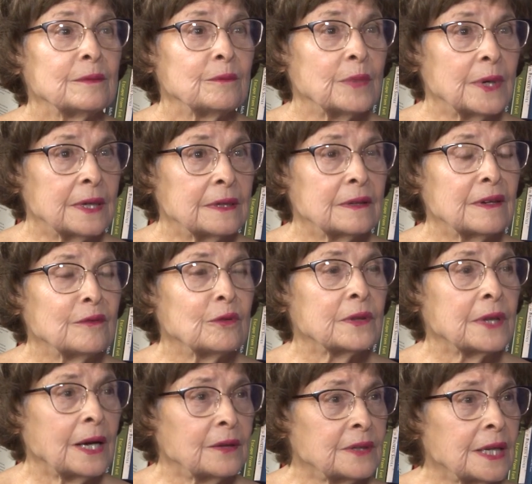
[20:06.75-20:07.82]
but if
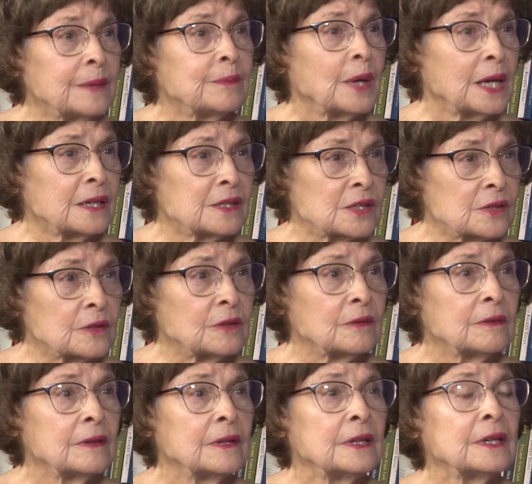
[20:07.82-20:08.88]
without that pedestal,